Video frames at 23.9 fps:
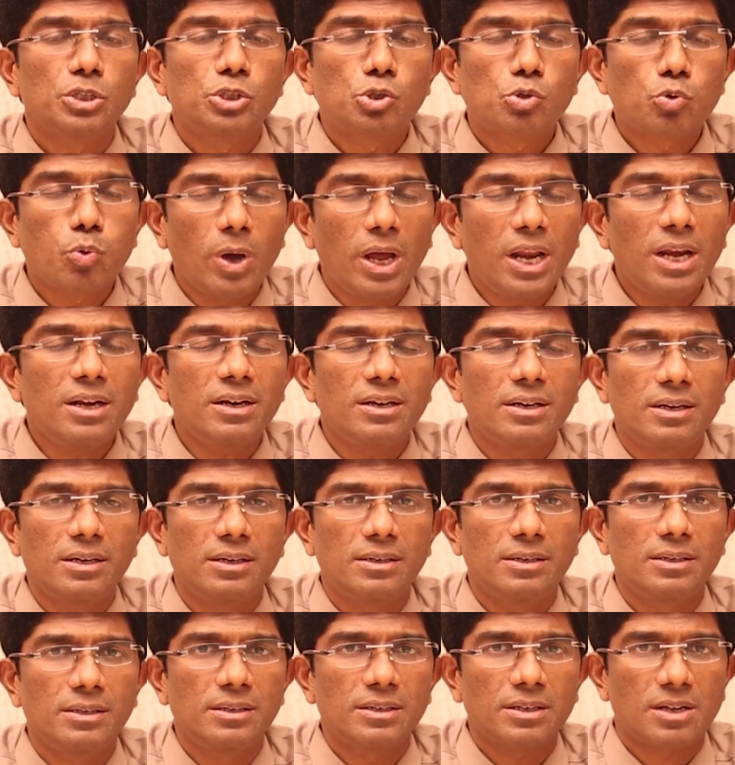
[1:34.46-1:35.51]

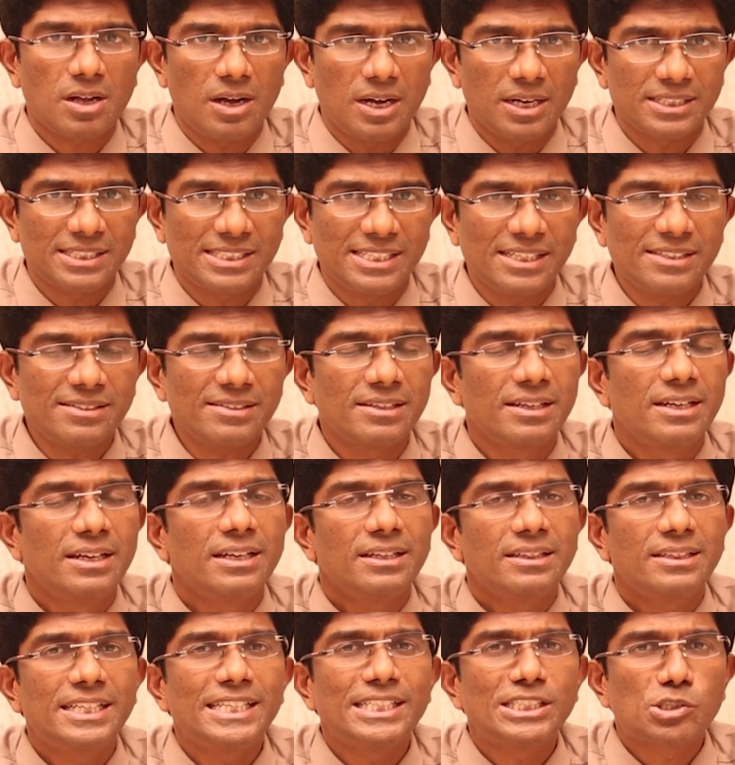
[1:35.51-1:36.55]
12 causes.
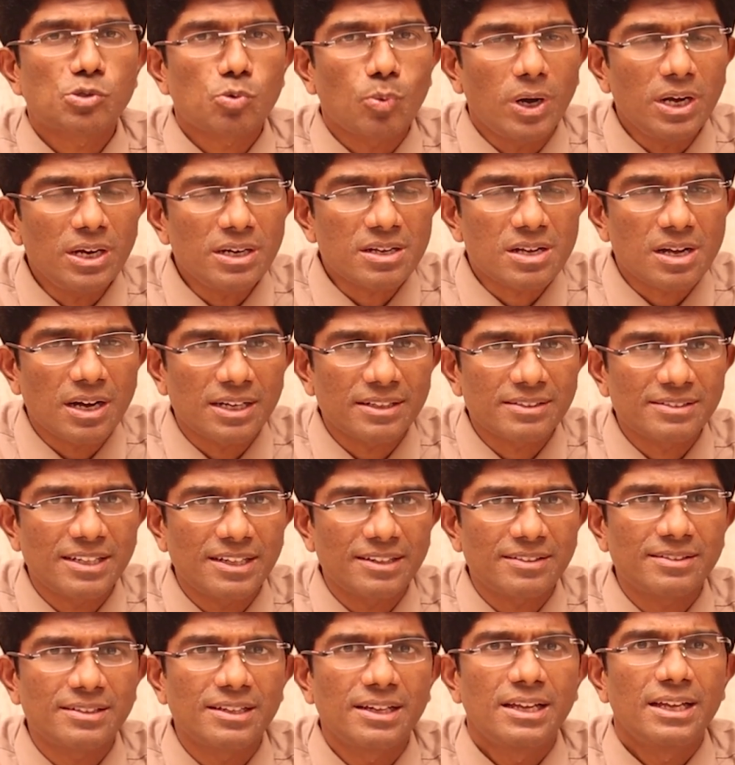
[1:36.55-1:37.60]
These 12
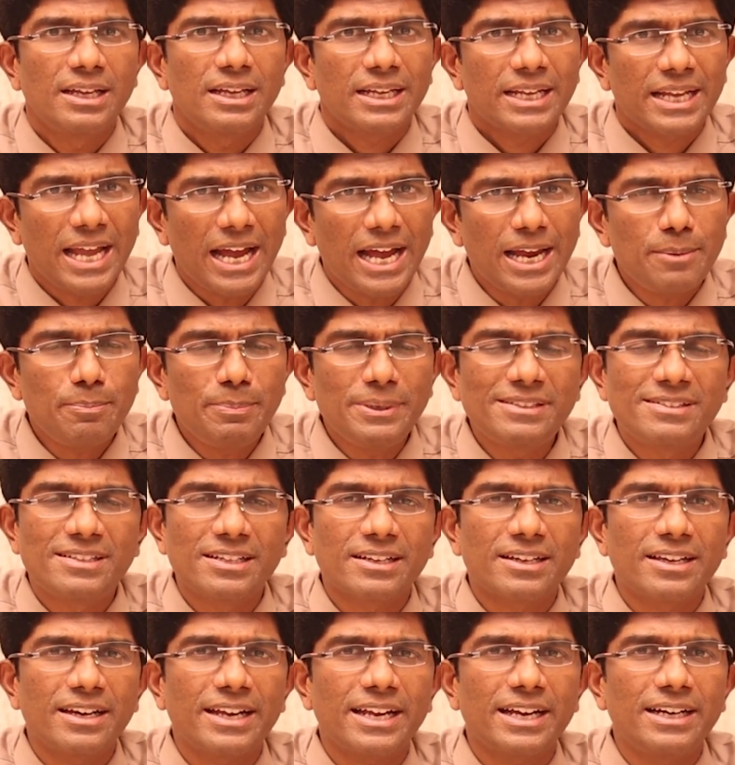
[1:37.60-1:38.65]
causes can be
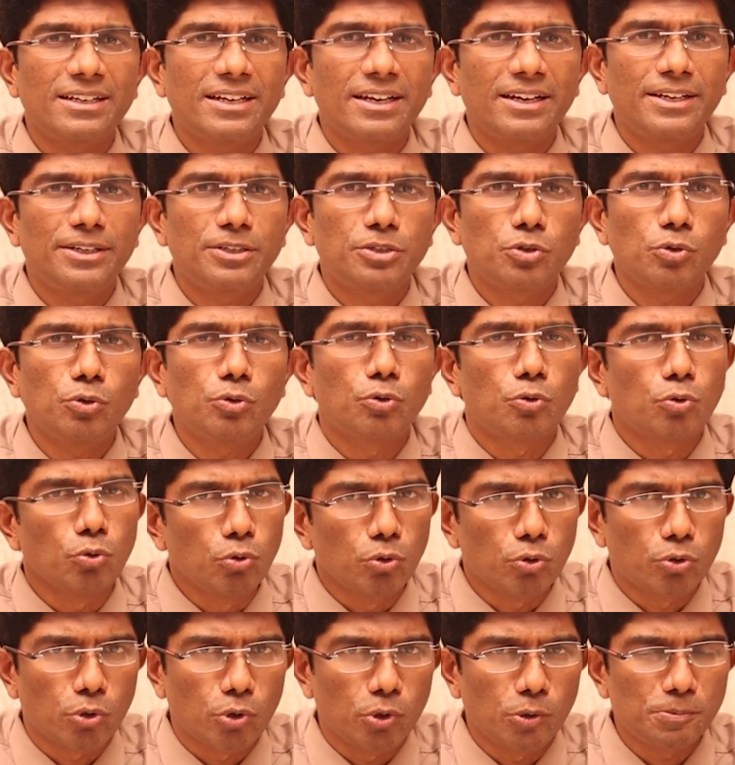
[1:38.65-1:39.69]
segregated into
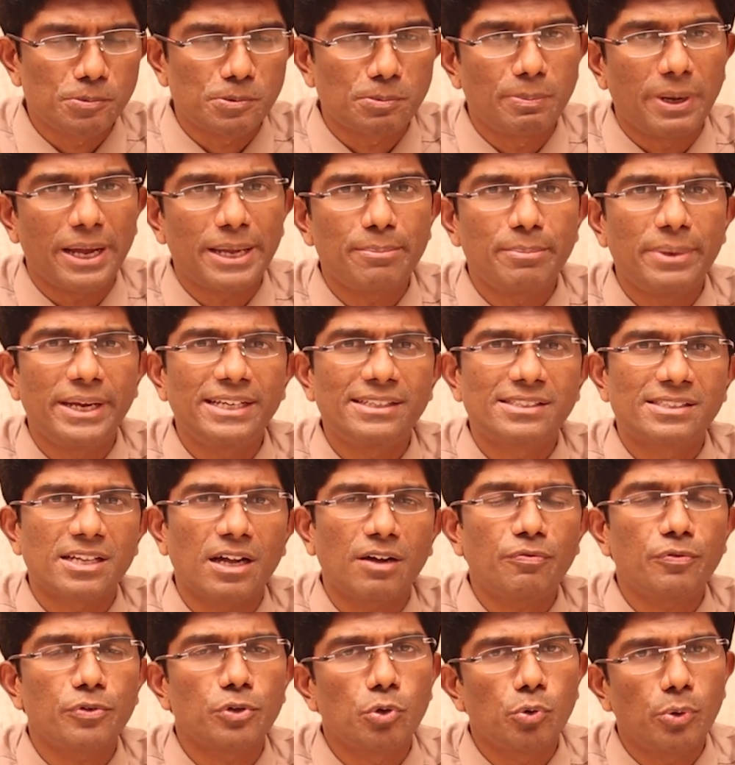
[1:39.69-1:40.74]
2 groups by means
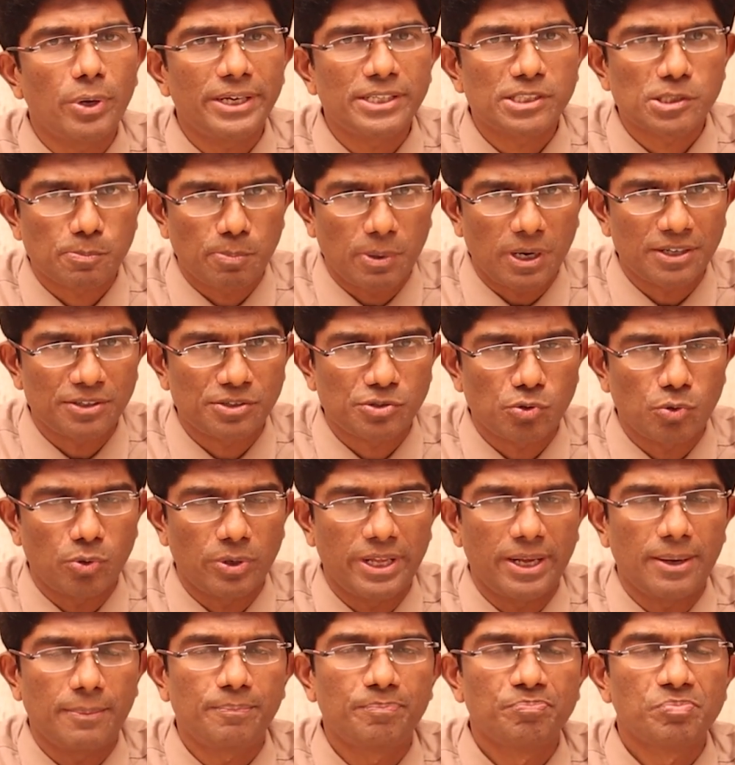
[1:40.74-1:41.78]
of urine spot
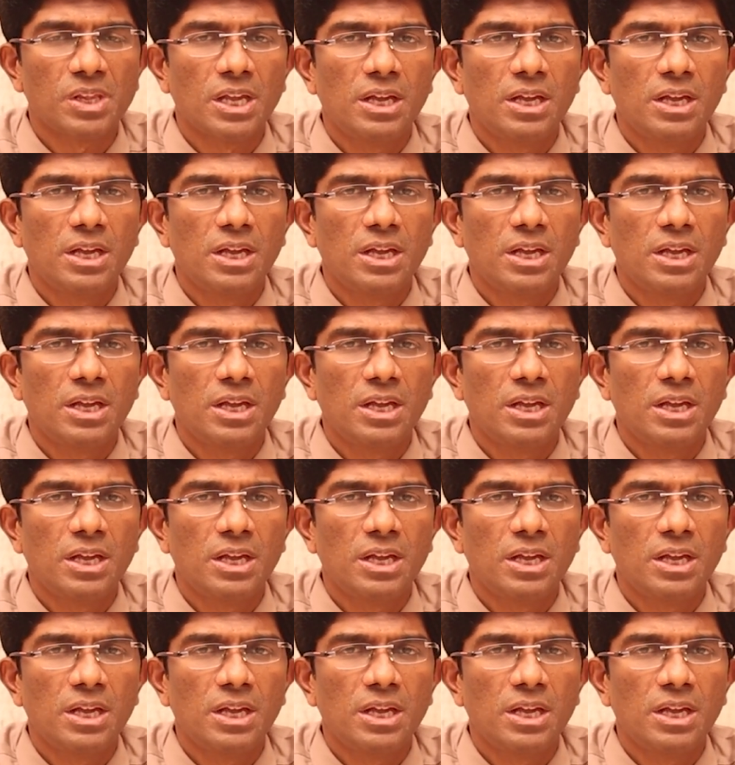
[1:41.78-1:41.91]
sodium.